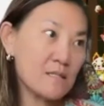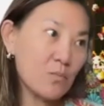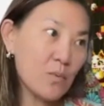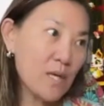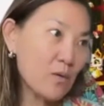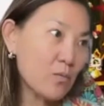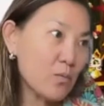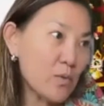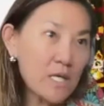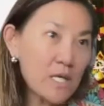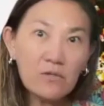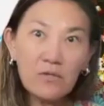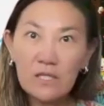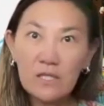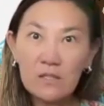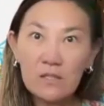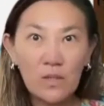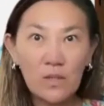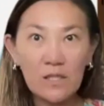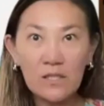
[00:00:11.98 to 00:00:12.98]
way we look at
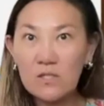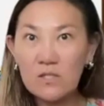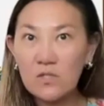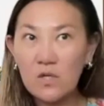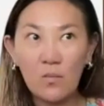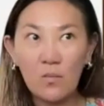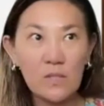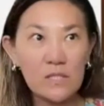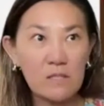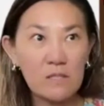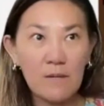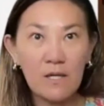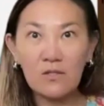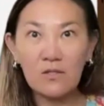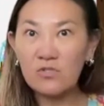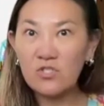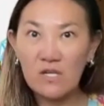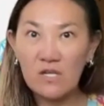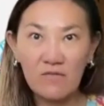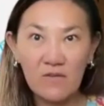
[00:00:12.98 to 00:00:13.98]
the world is always about
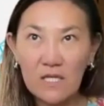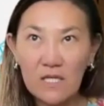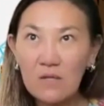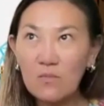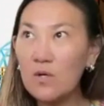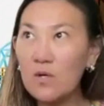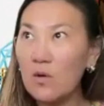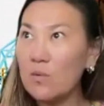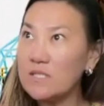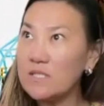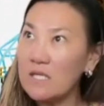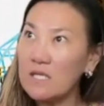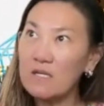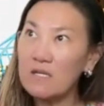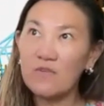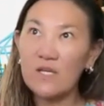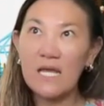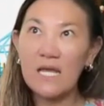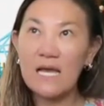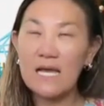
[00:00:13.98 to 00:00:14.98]
longevity. We always think
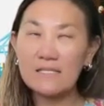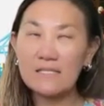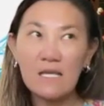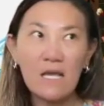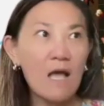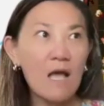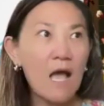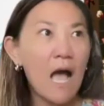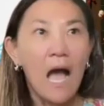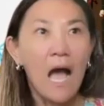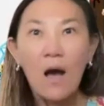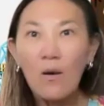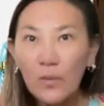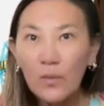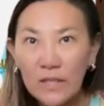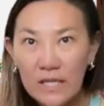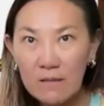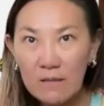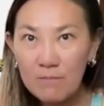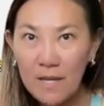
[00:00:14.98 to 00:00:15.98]
of it as, how
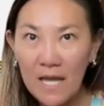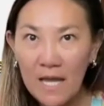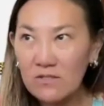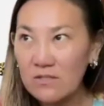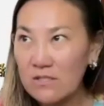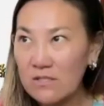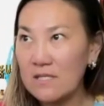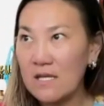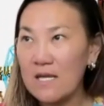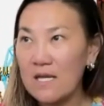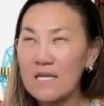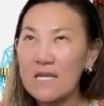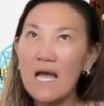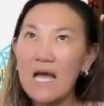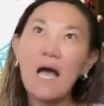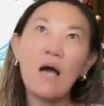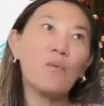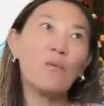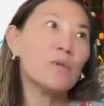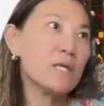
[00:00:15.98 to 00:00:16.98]
will it impact society?
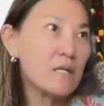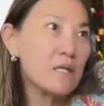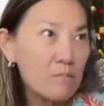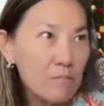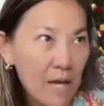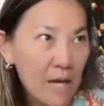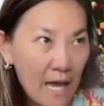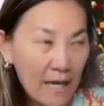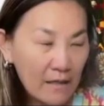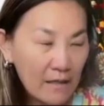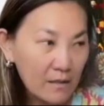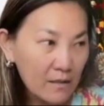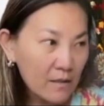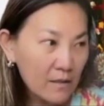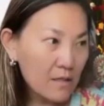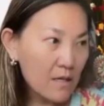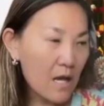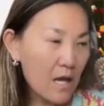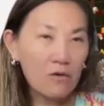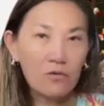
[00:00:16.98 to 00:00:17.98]
How will it impact
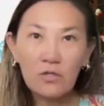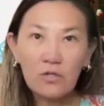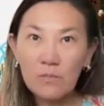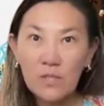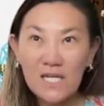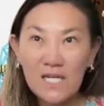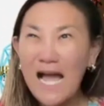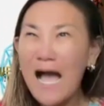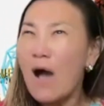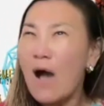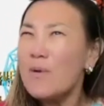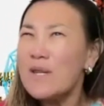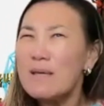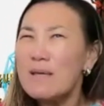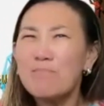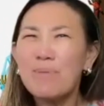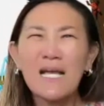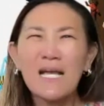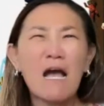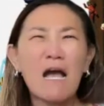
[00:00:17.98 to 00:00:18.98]
our community? How will it
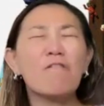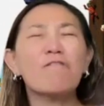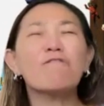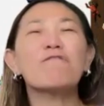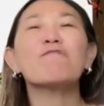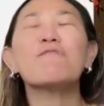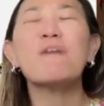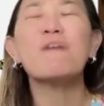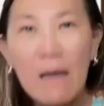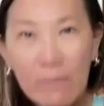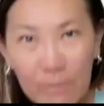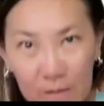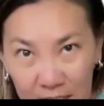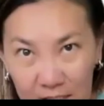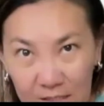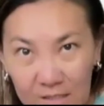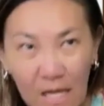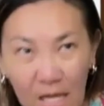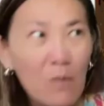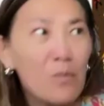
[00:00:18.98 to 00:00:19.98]
impact our
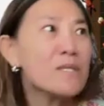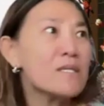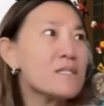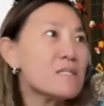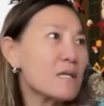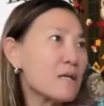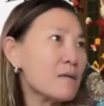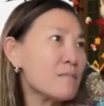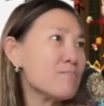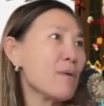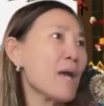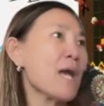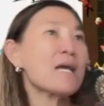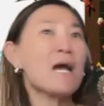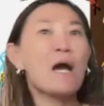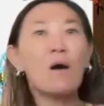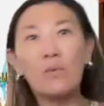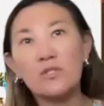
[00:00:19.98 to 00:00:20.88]
families? How will this impact our